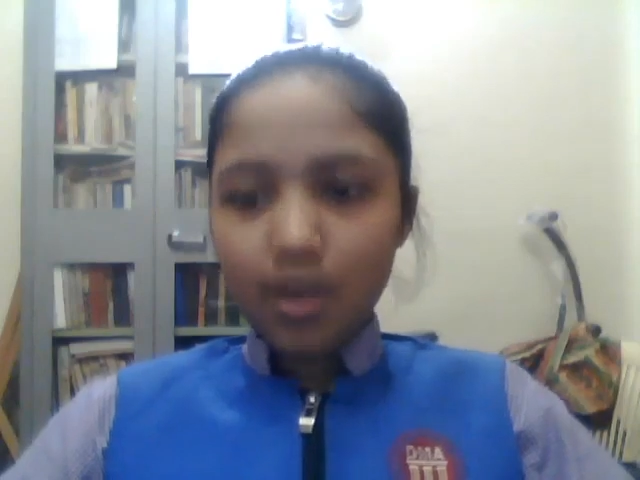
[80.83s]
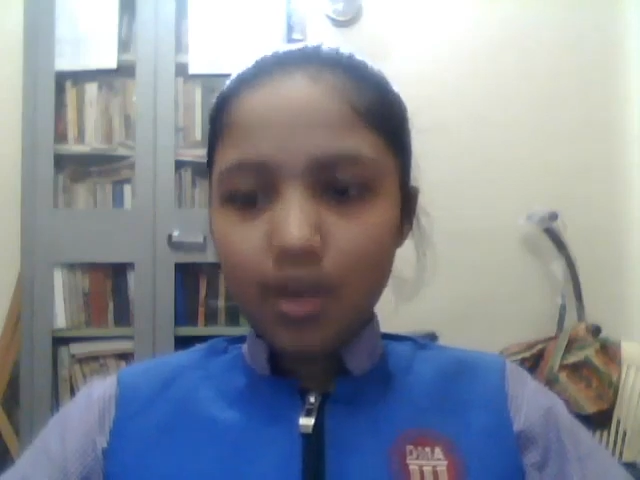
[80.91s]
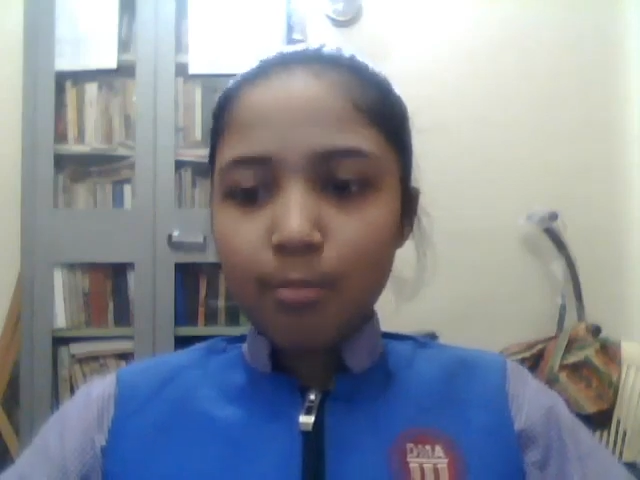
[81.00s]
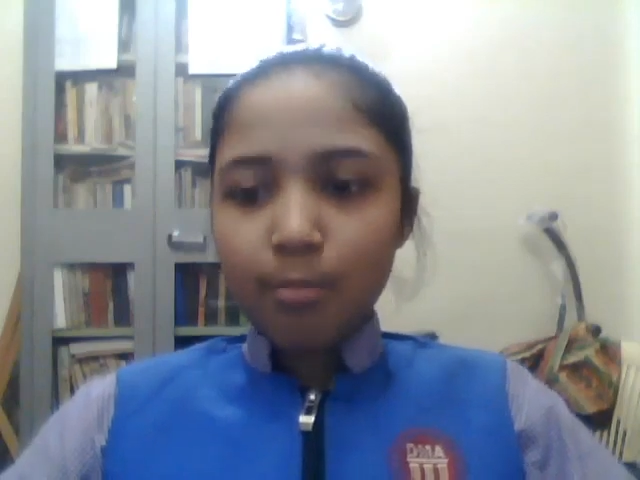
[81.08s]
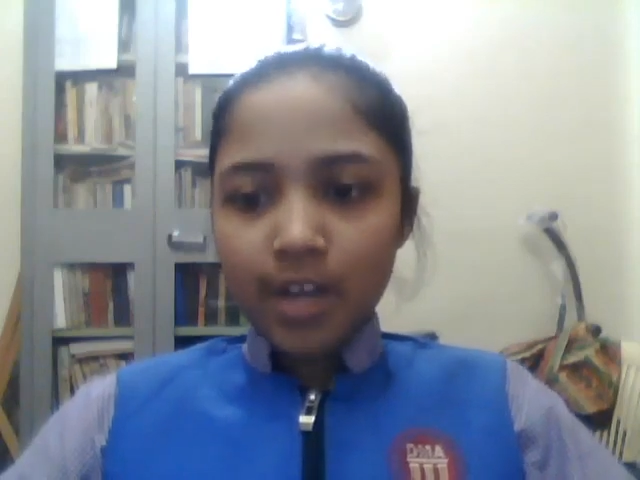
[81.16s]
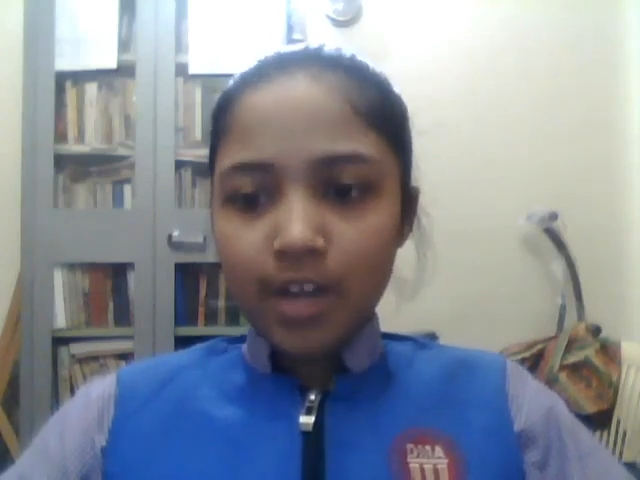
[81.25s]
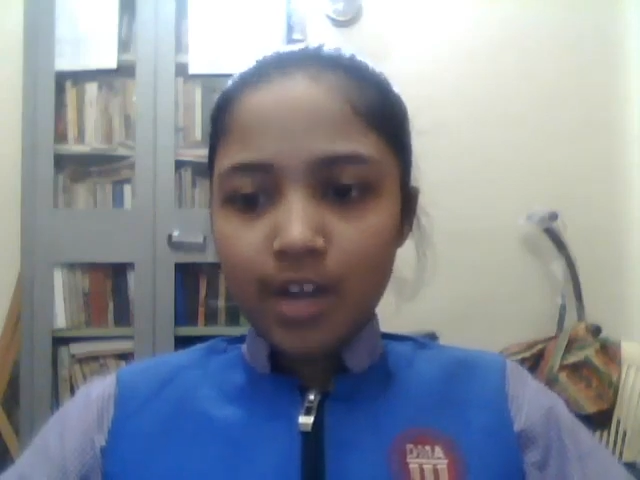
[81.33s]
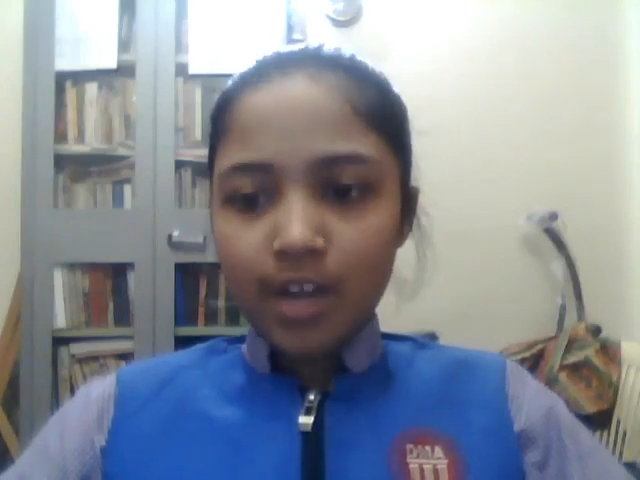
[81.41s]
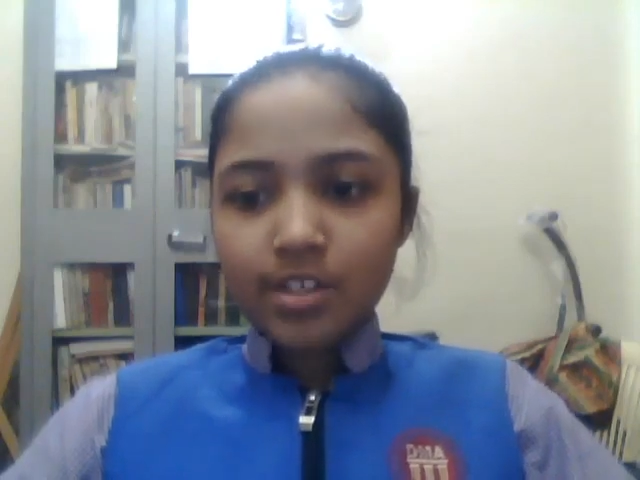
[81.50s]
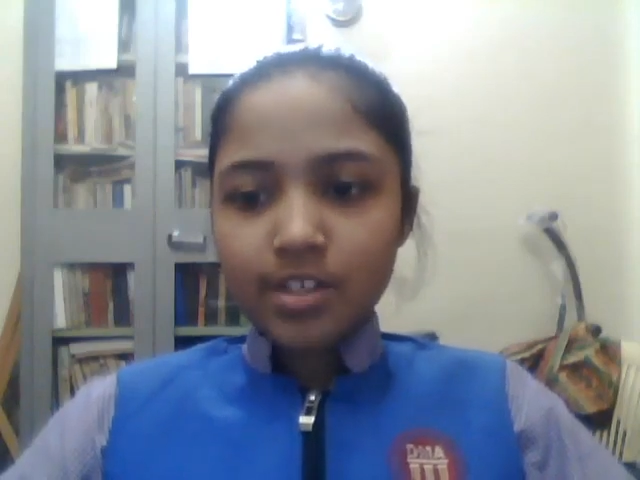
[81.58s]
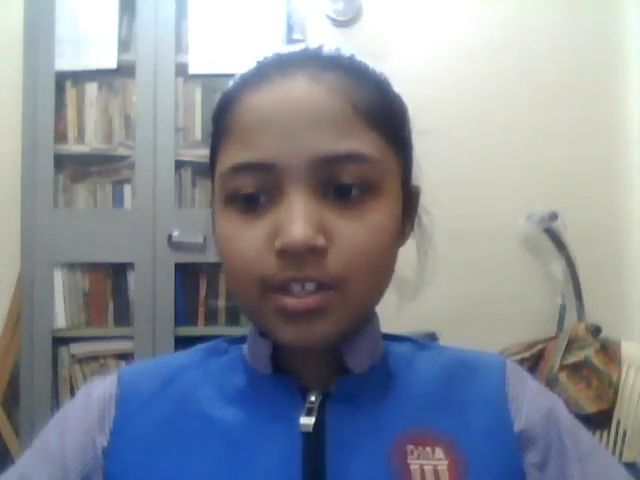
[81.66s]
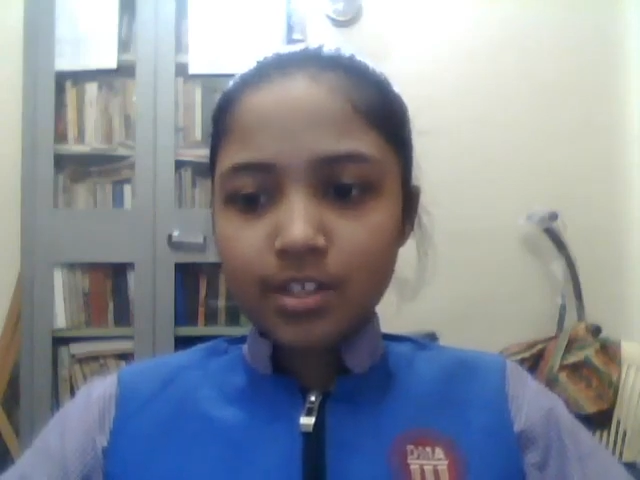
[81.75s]
Banaras
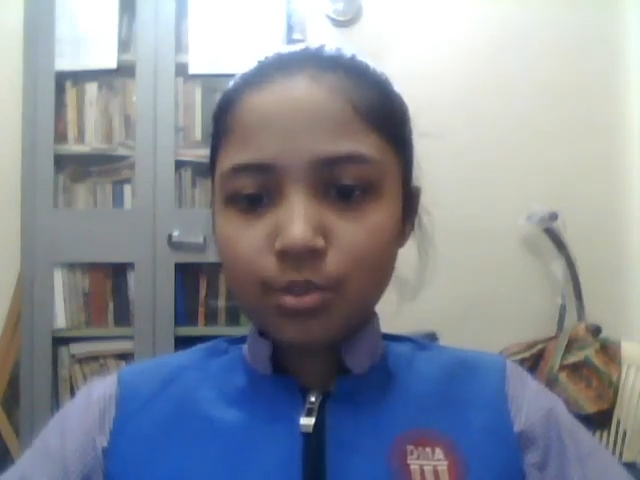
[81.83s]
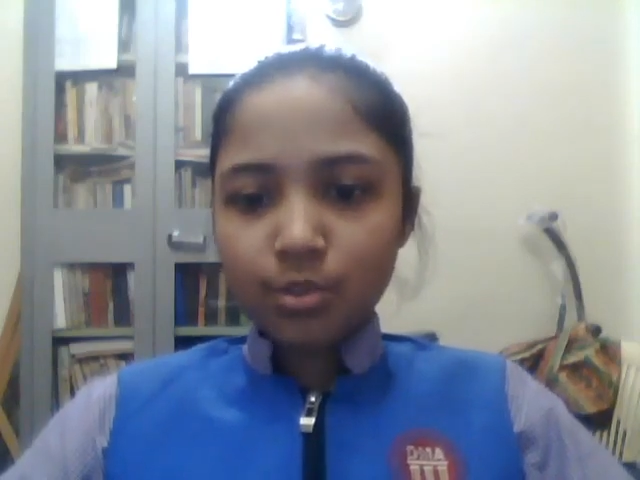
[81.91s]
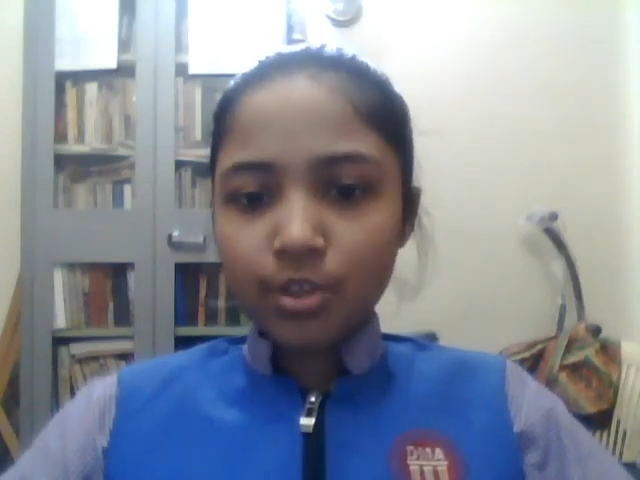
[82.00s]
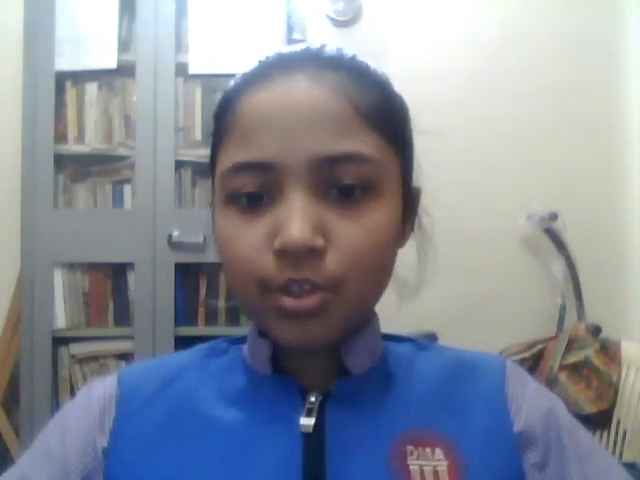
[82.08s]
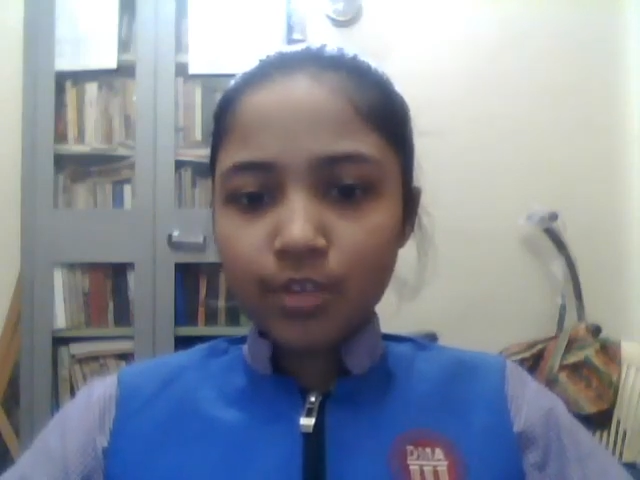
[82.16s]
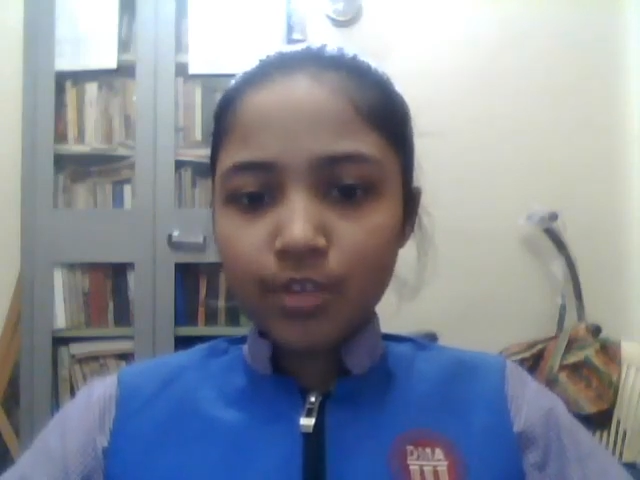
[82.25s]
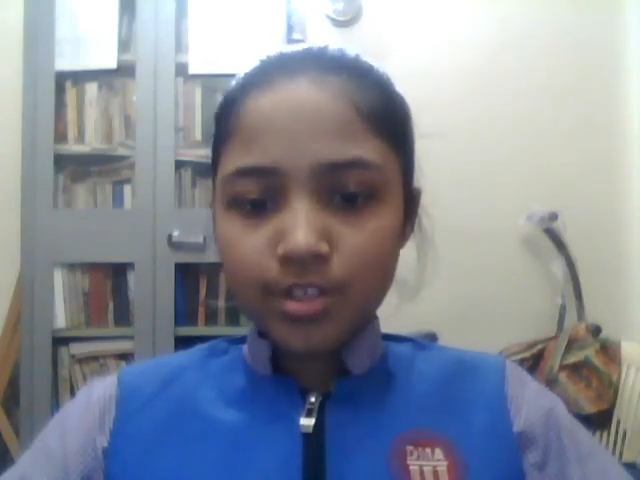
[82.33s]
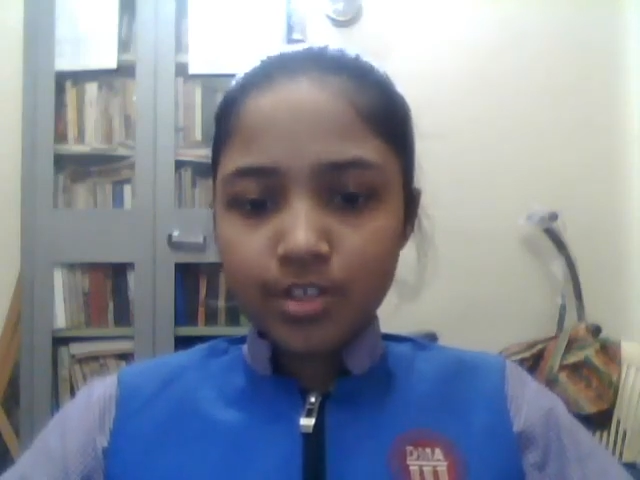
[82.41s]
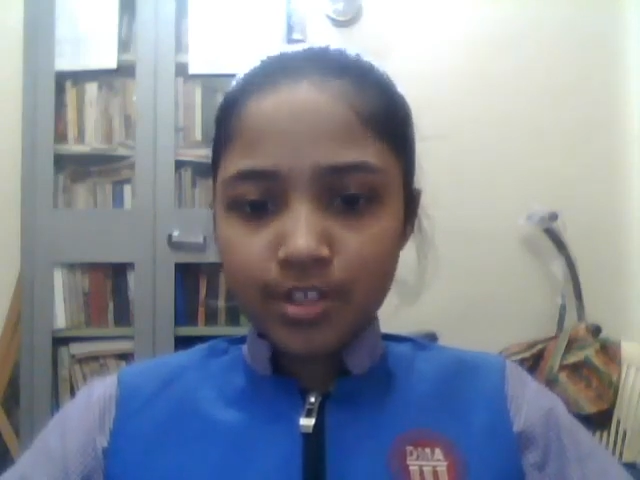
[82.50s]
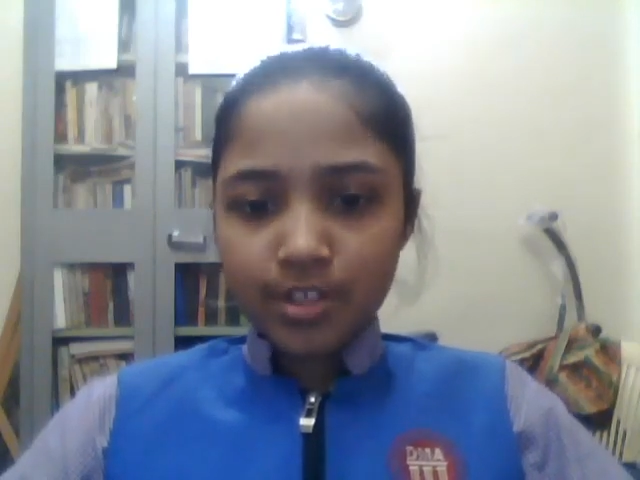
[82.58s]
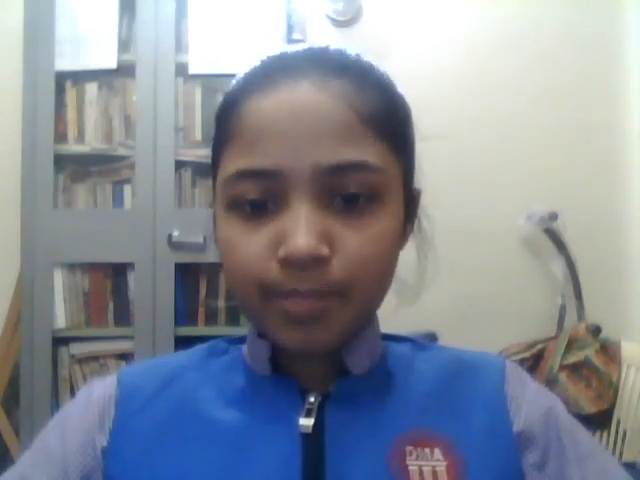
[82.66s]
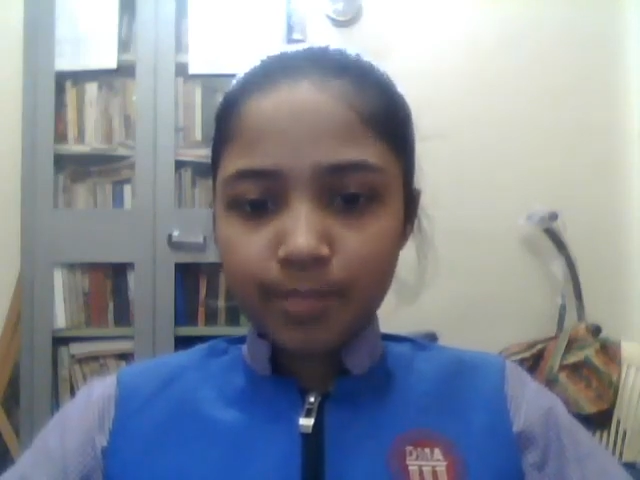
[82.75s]
Hindu University.